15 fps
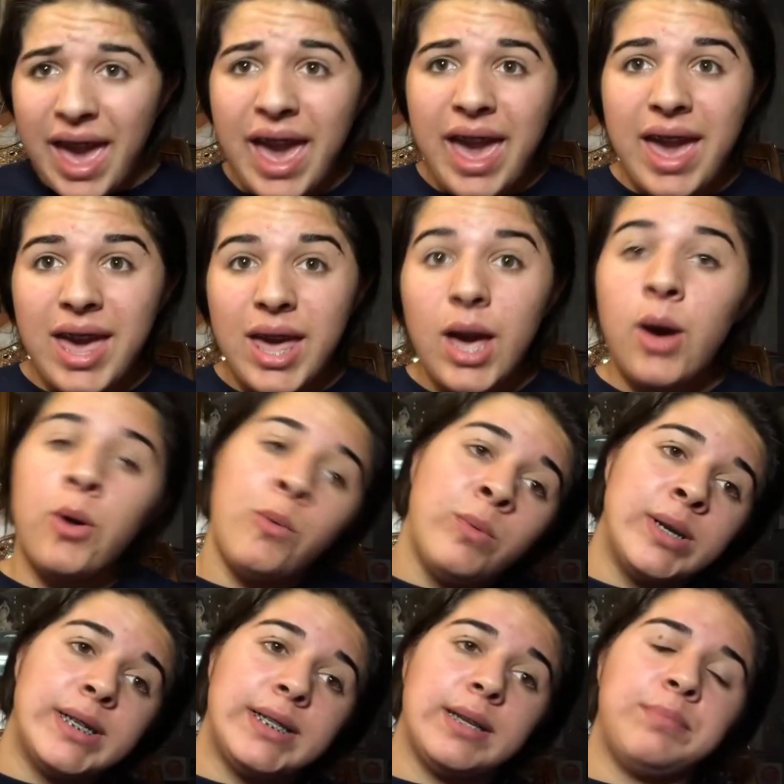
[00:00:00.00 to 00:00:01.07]
Hey,
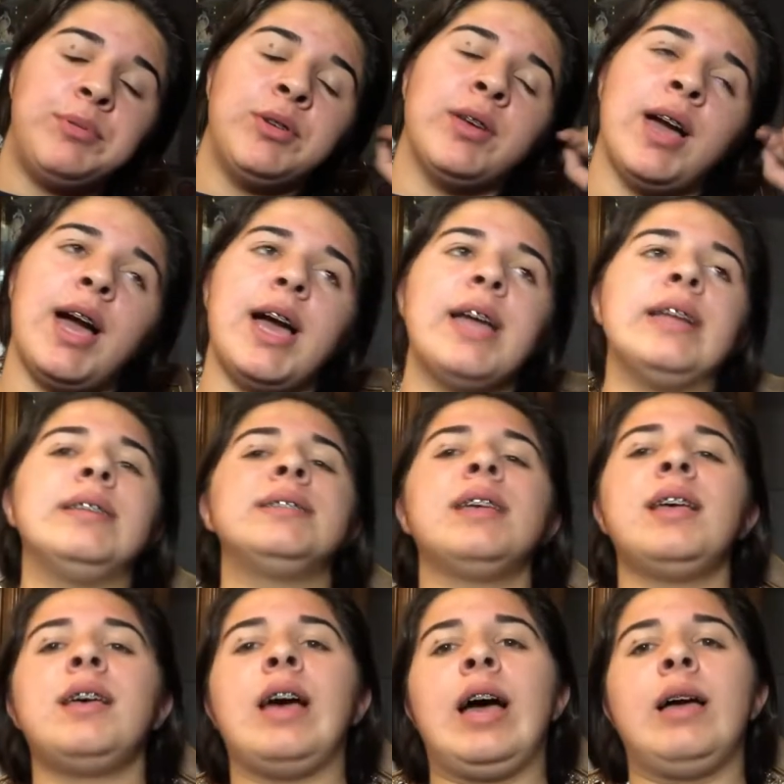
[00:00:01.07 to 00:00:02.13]
what is up you guys?
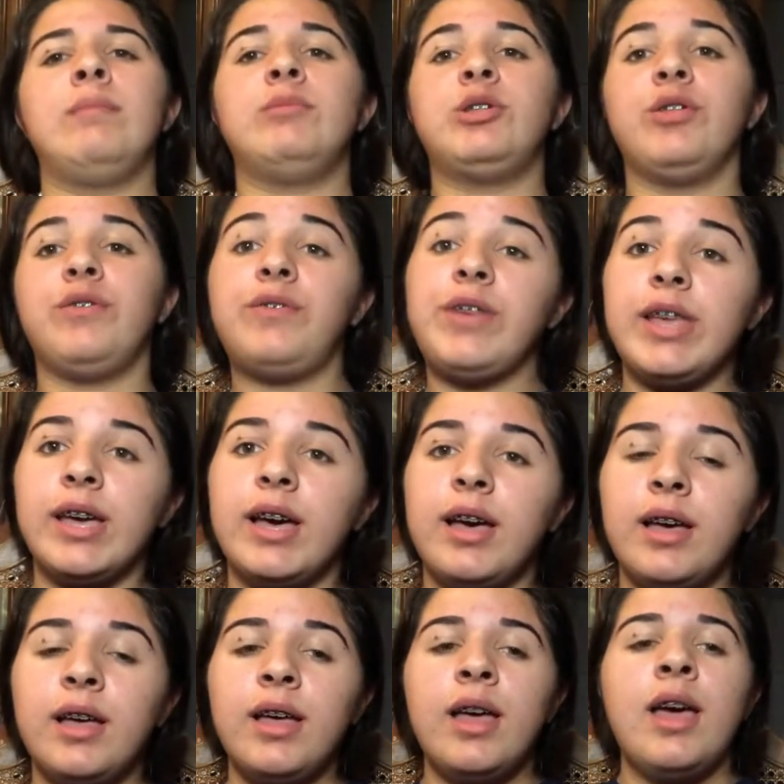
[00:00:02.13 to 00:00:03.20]
I'm
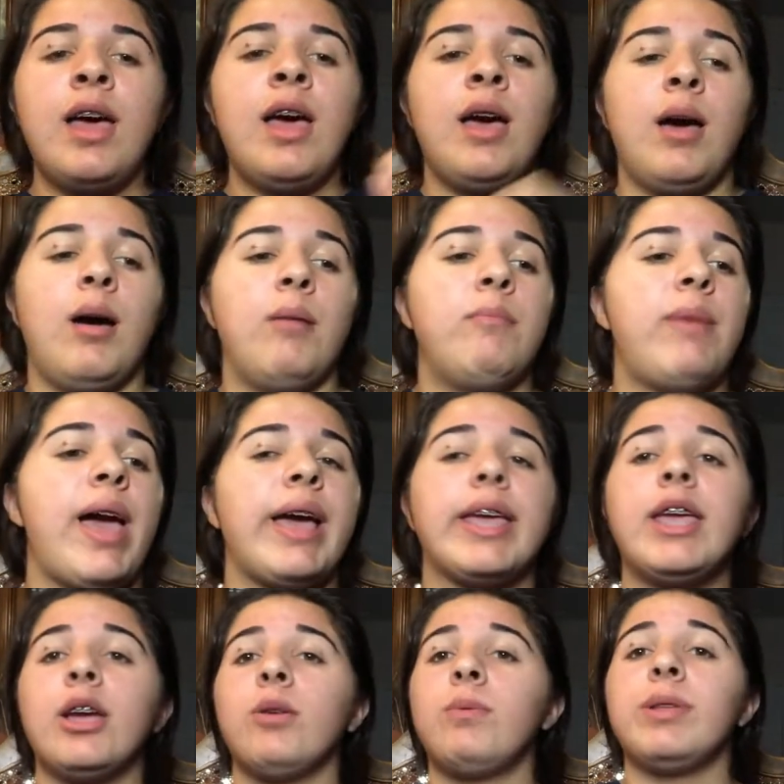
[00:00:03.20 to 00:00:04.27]
Sophia. I'm back
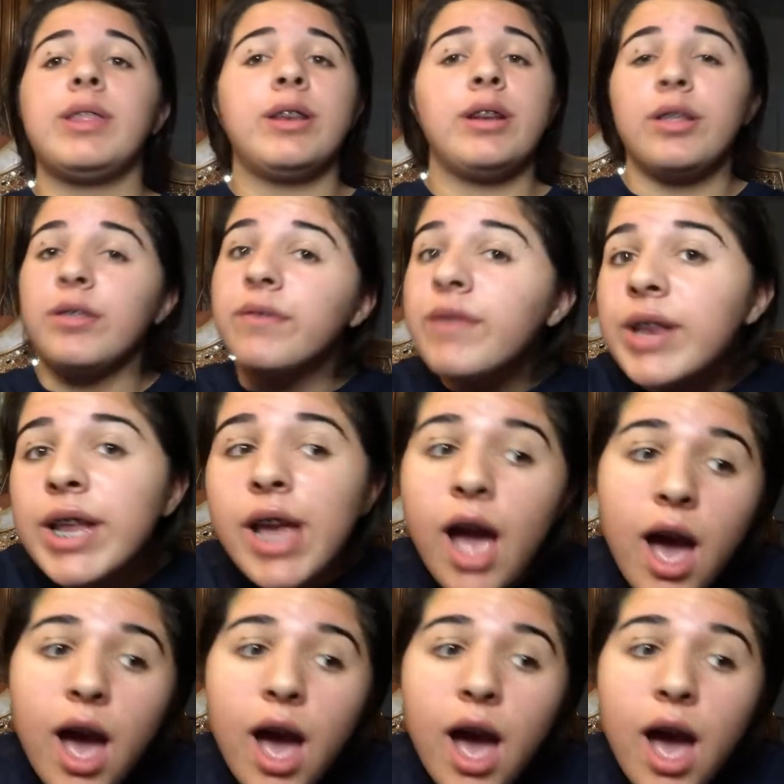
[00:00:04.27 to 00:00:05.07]
here with another video.